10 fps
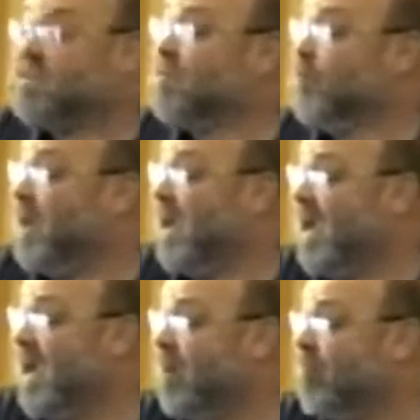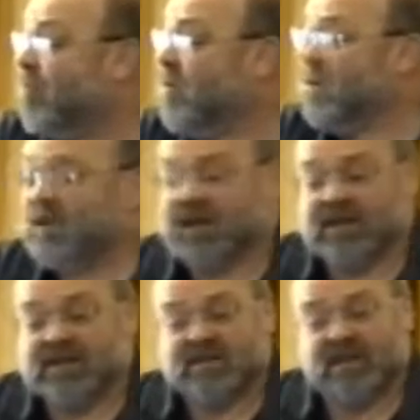we have
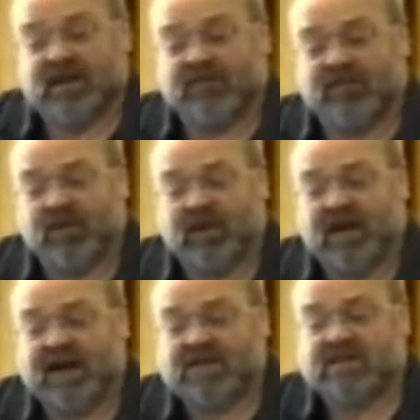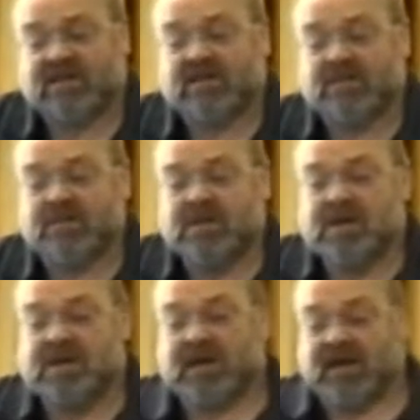is for the Enlightened system
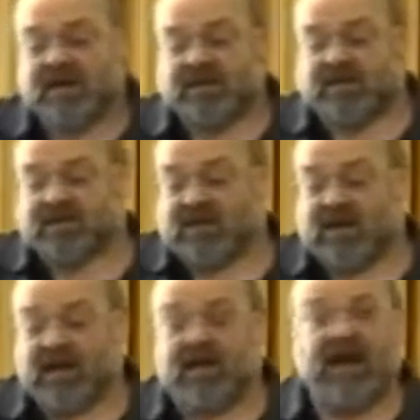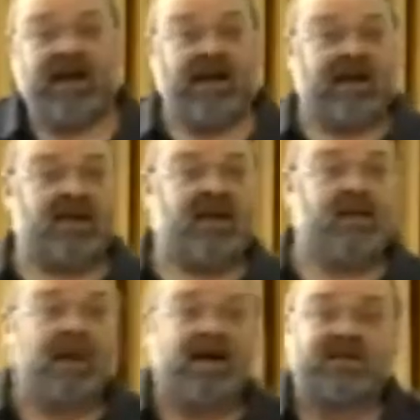is 88
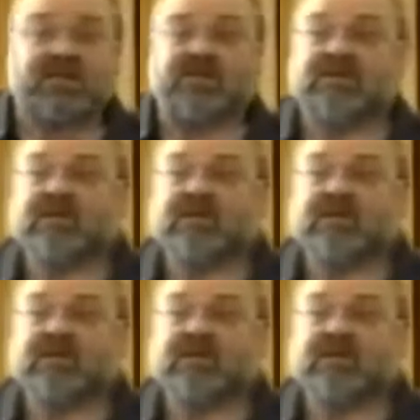gigabytes.